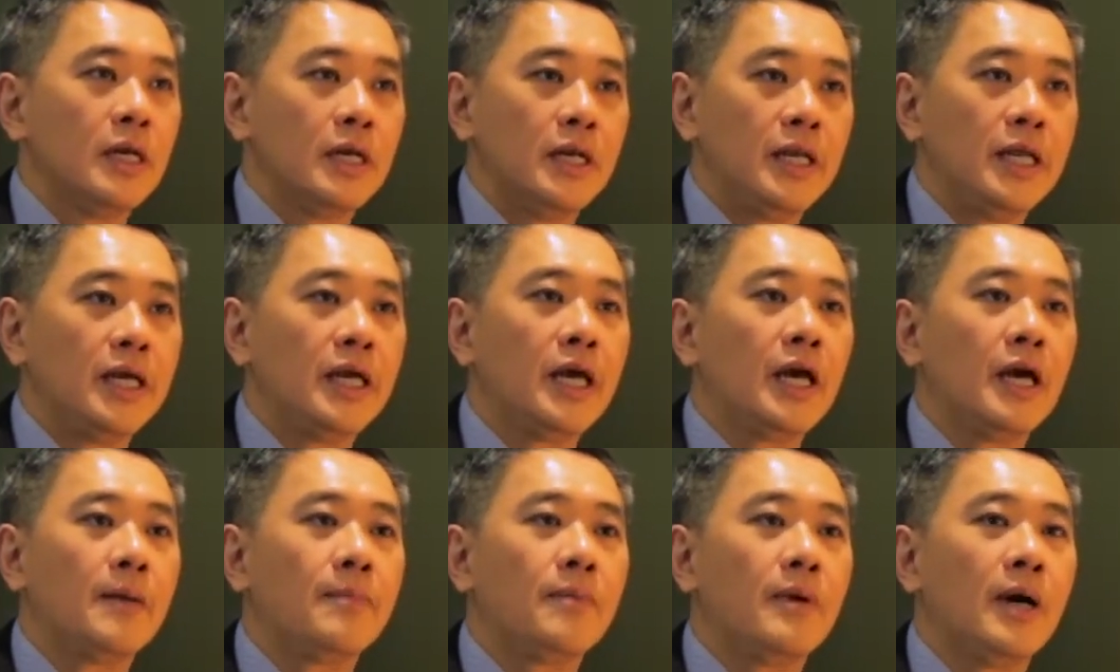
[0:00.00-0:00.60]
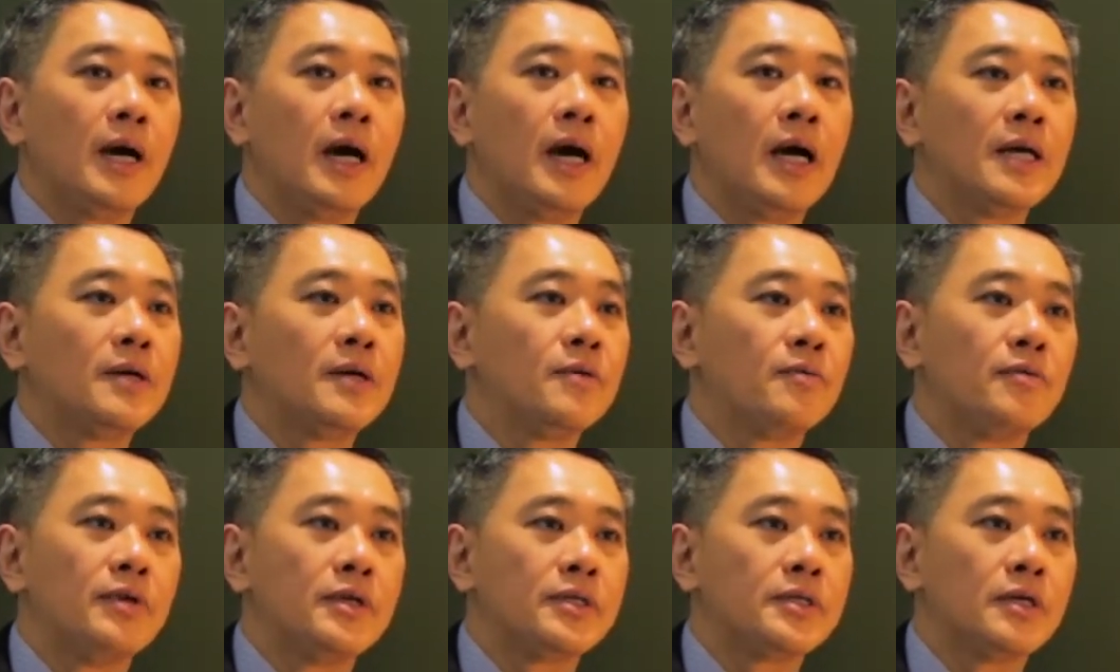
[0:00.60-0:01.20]
they have higher
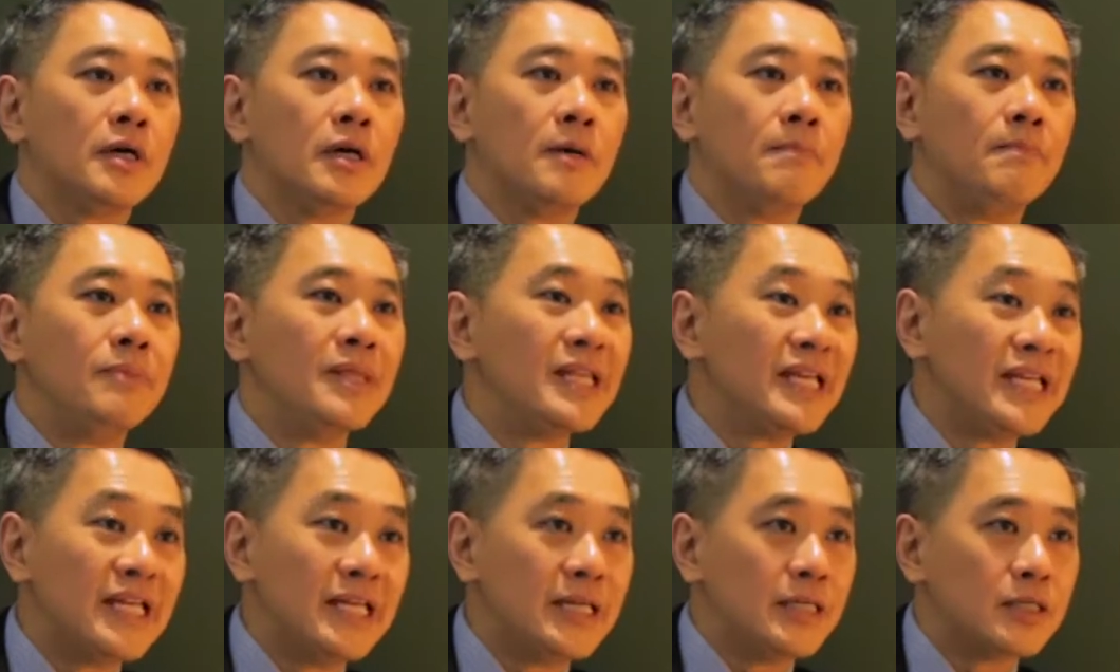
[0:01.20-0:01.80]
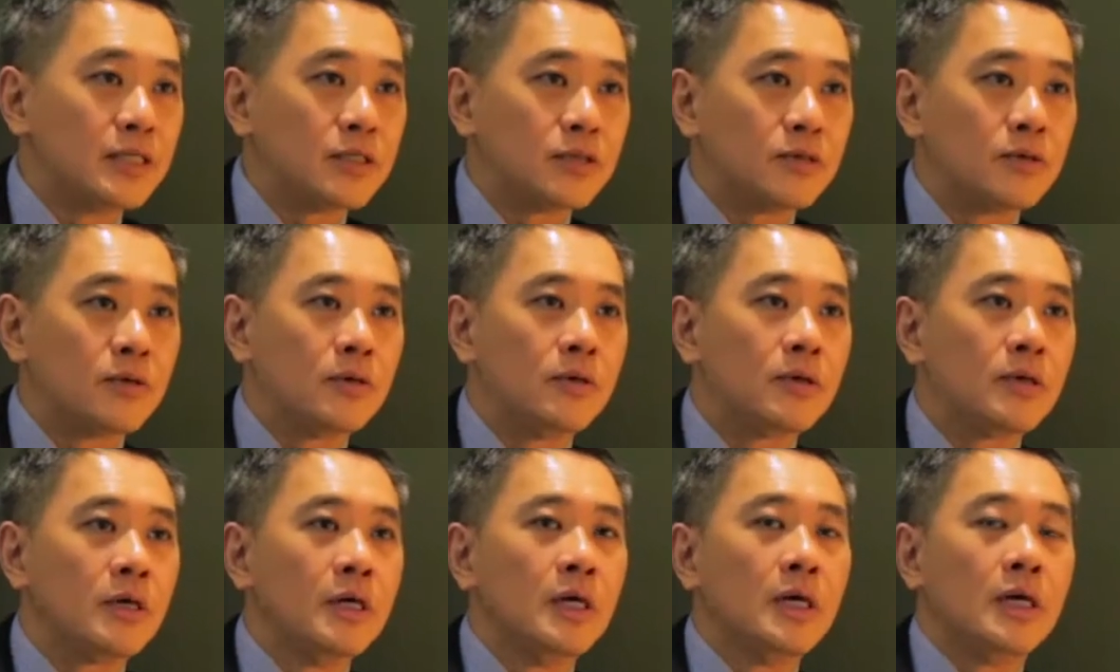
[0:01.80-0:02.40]
risk of bleeding
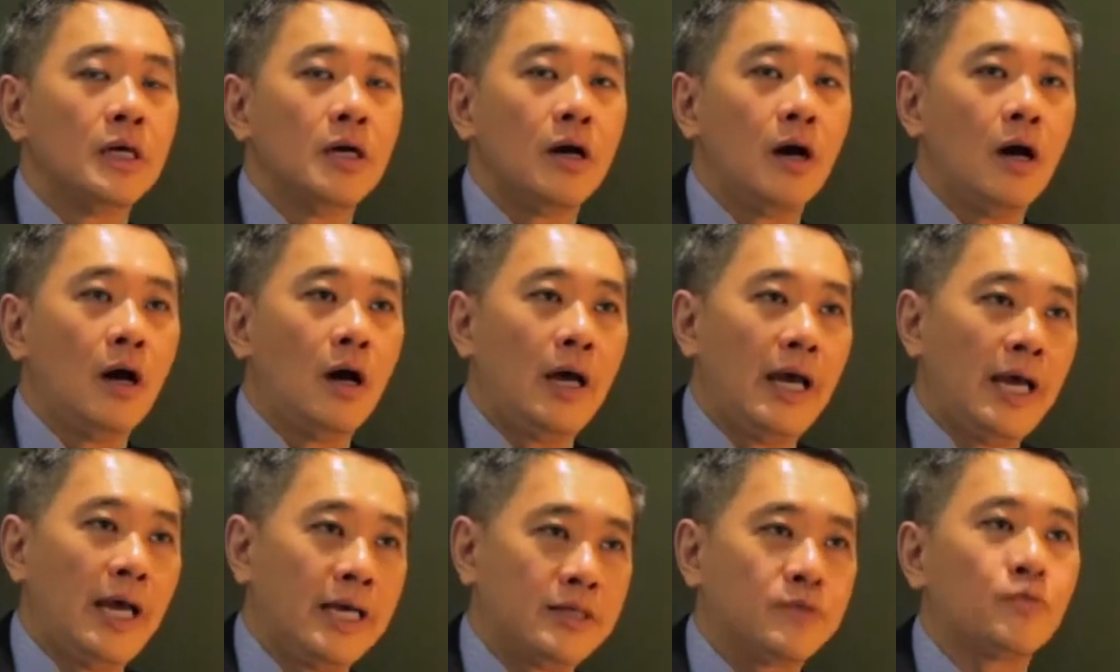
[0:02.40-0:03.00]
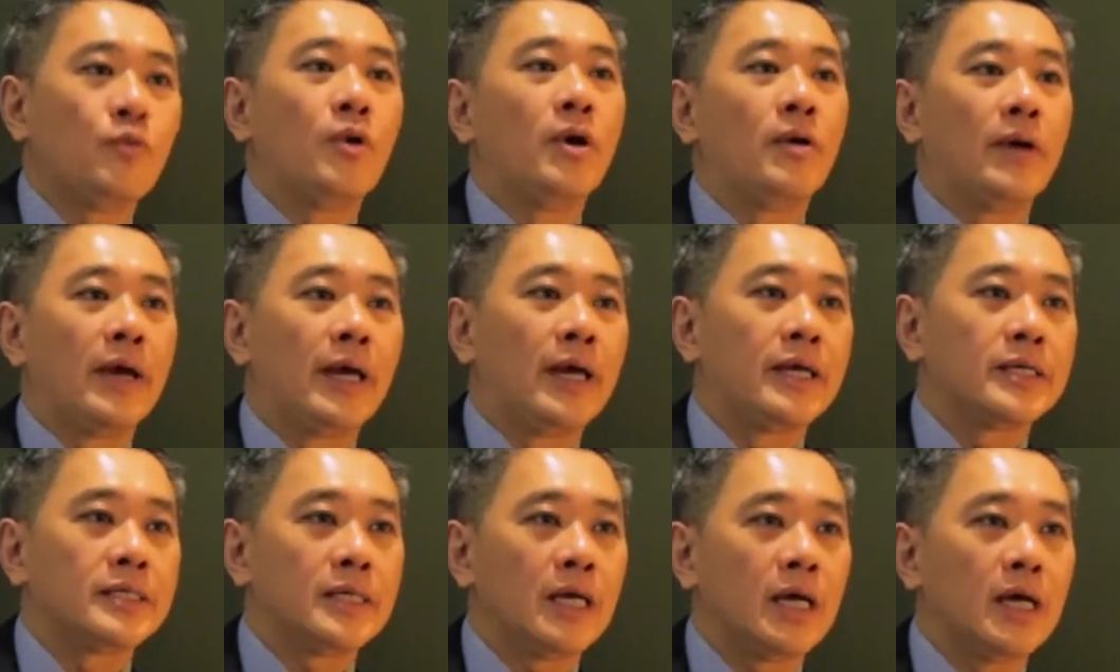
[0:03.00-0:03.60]
stroke, as well
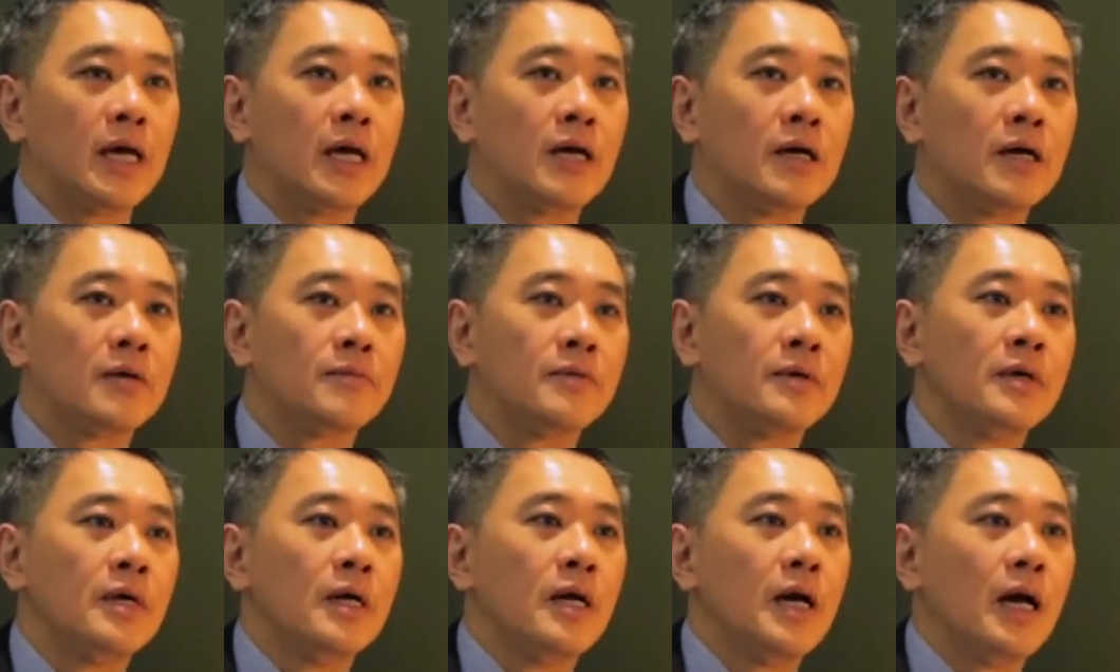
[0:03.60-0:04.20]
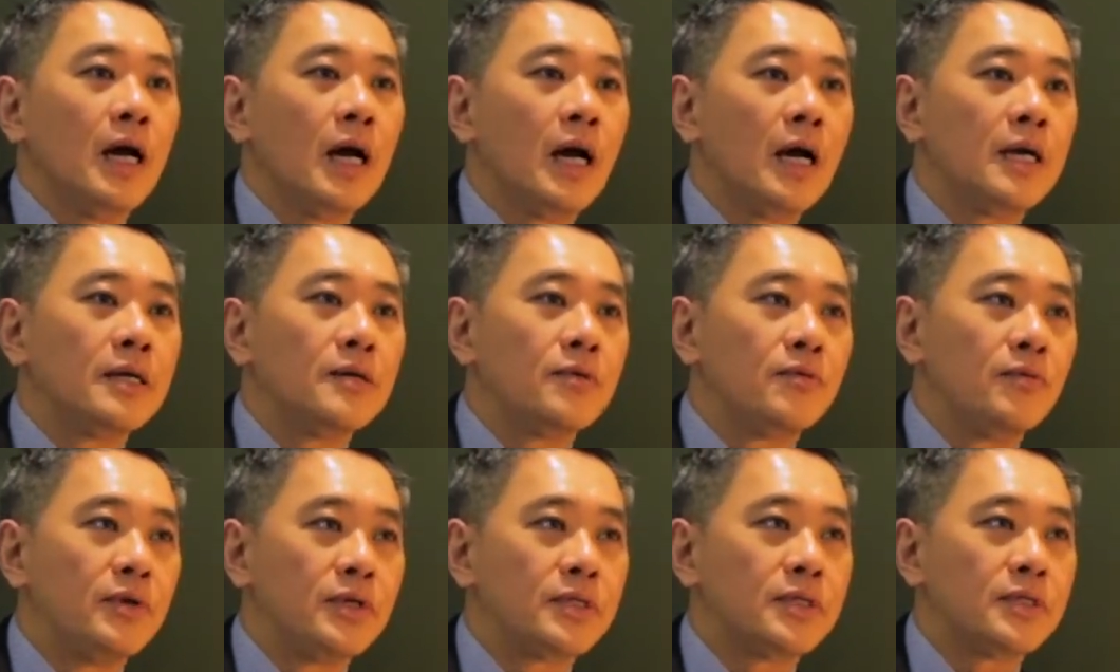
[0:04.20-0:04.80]
as have
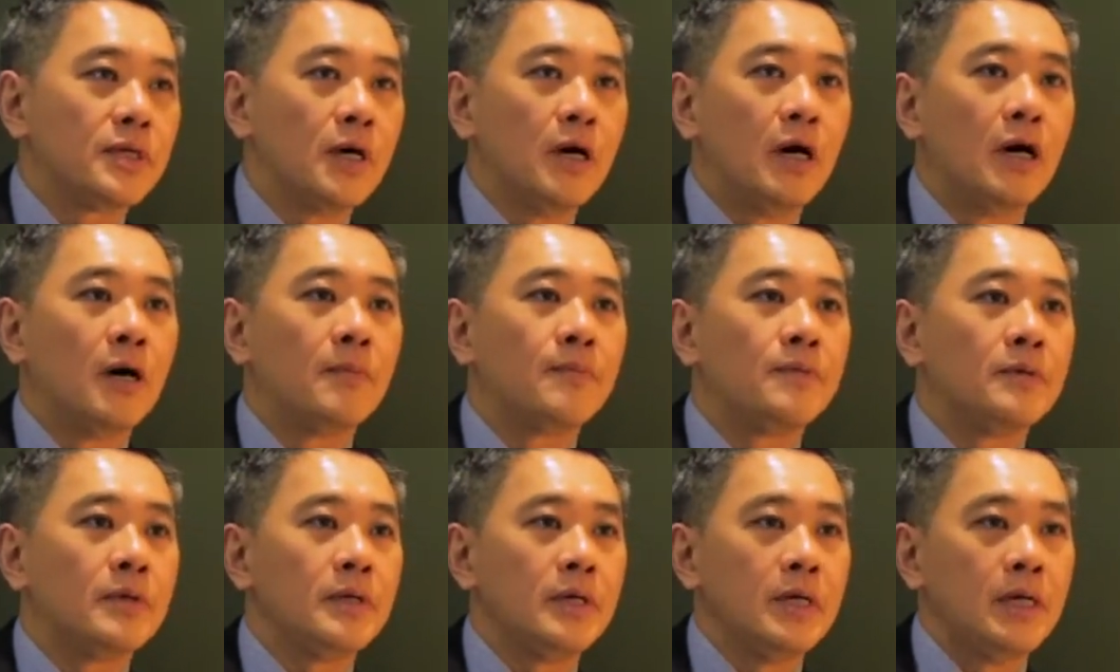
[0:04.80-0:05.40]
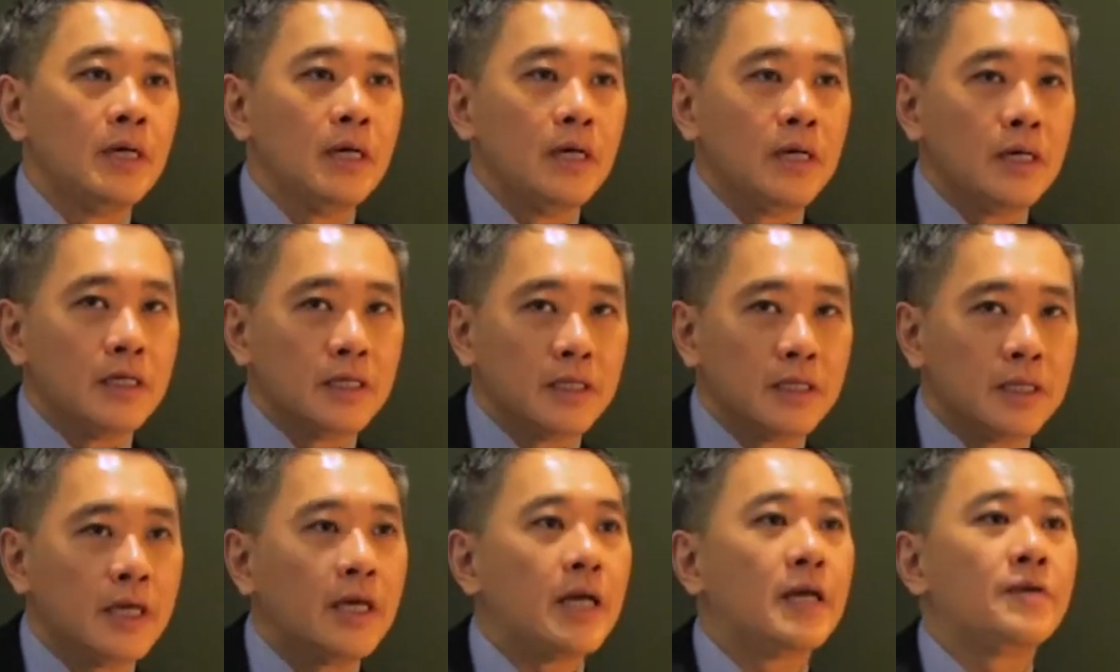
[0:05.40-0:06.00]
higher risk of
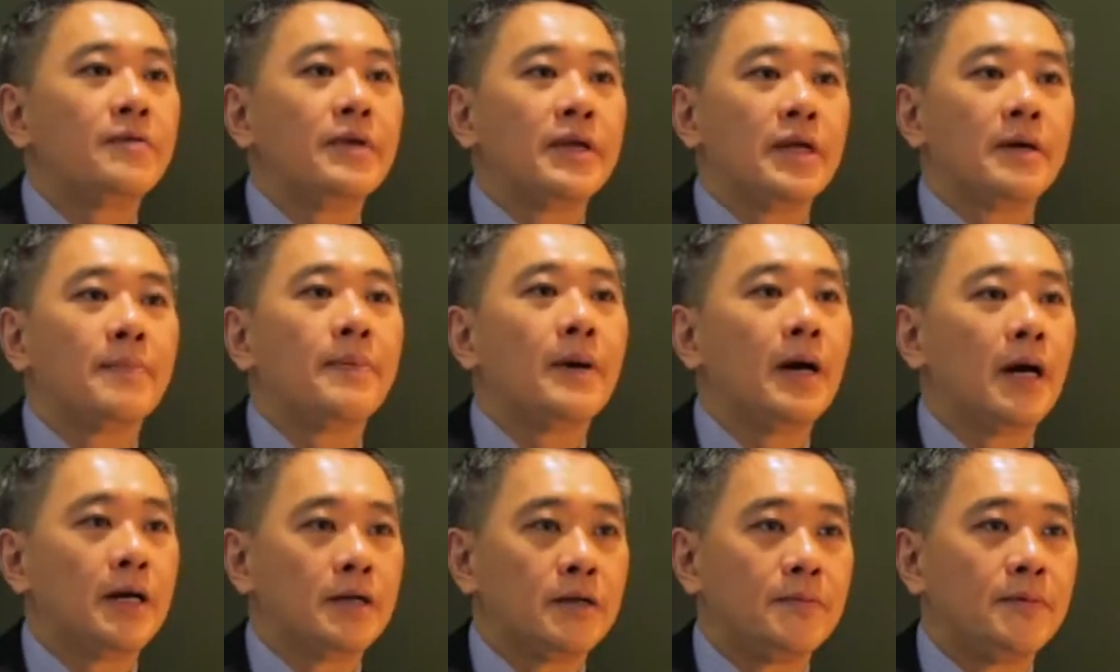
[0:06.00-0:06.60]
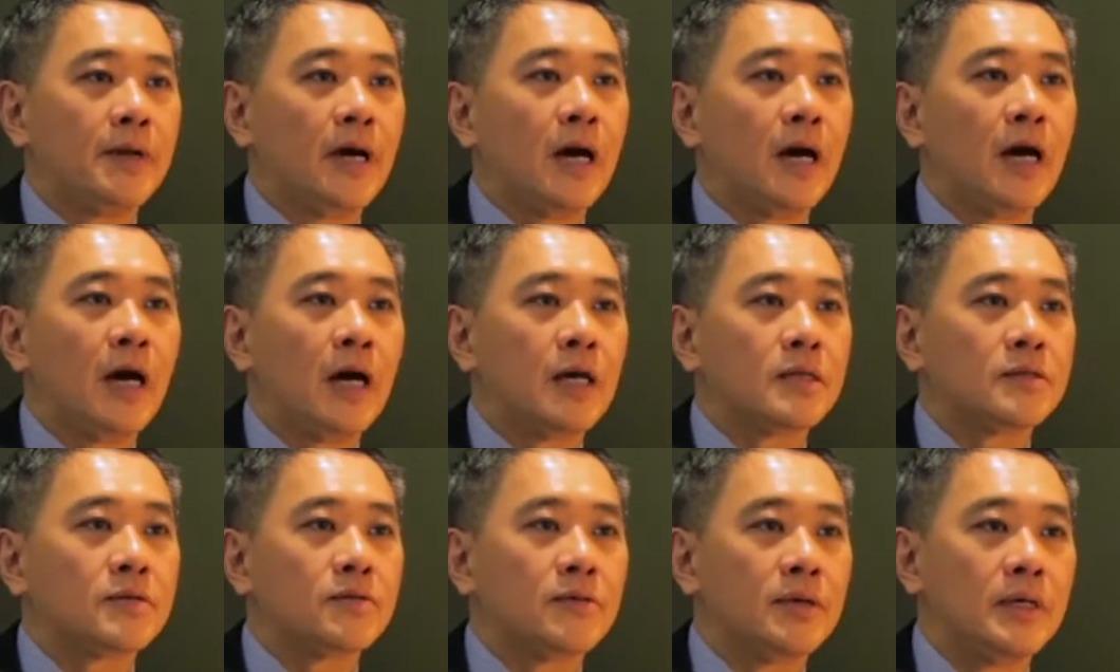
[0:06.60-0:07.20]
tearing apart of the
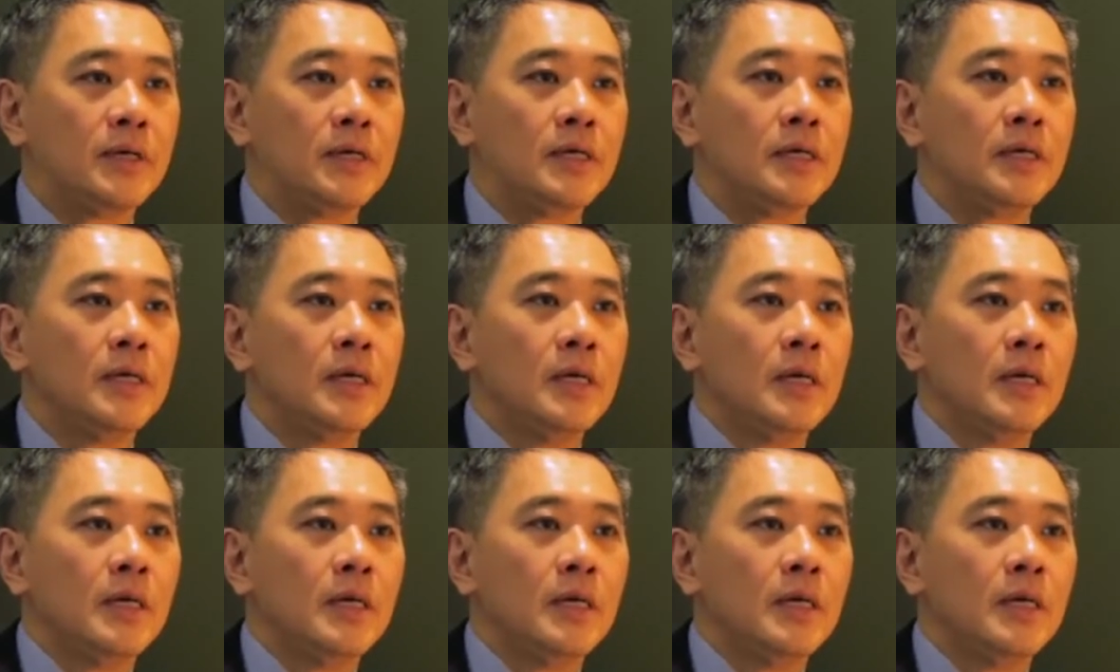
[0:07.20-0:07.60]
artery.